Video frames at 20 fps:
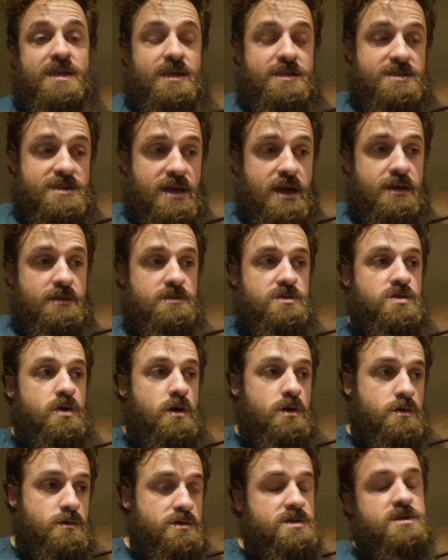a second
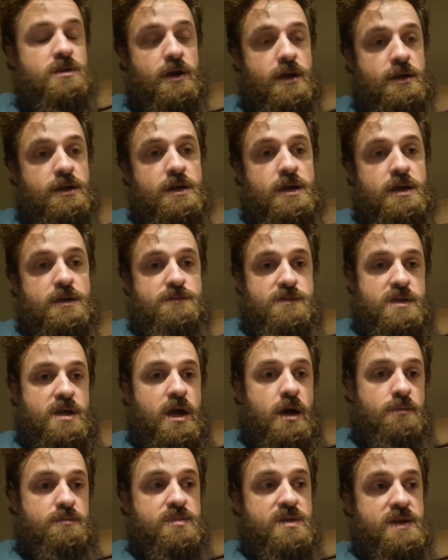dog, was like for
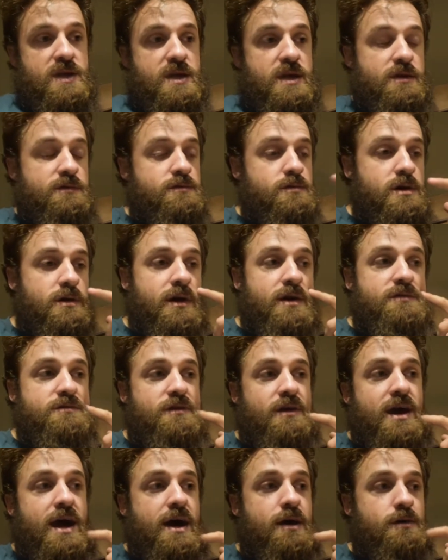company if we're
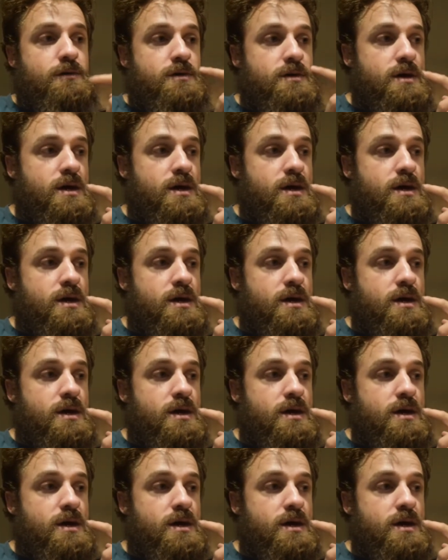ever out.